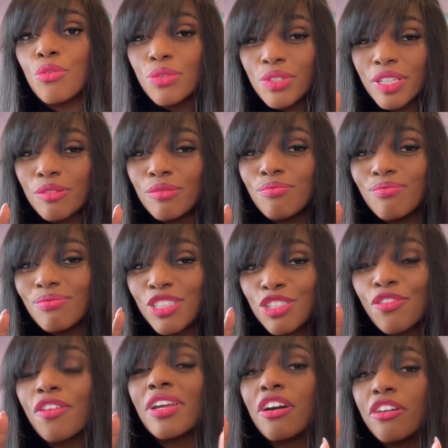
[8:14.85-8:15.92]
it's
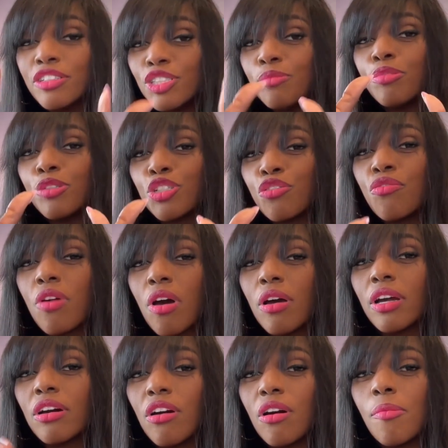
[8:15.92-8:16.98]
very hard to push a rock
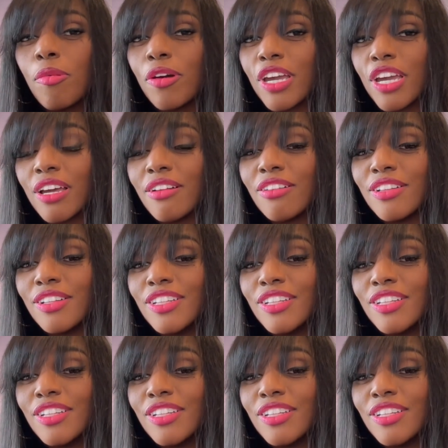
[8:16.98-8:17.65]
up a hill.